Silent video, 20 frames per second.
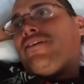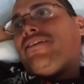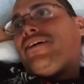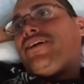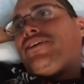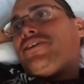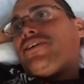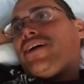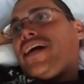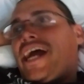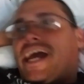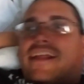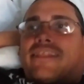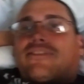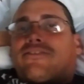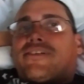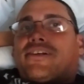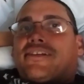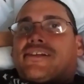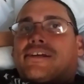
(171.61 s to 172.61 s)
that you're at
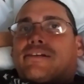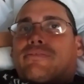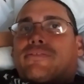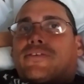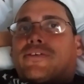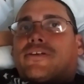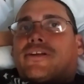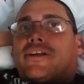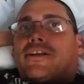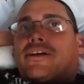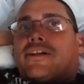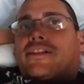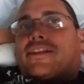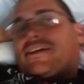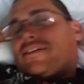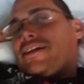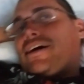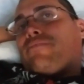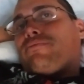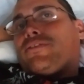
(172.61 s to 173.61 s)
the receiver, and then you
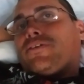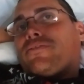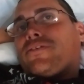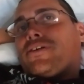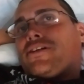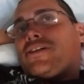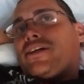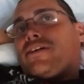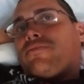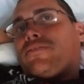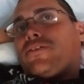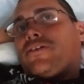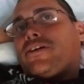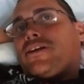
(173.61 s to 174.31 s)
left the receiver,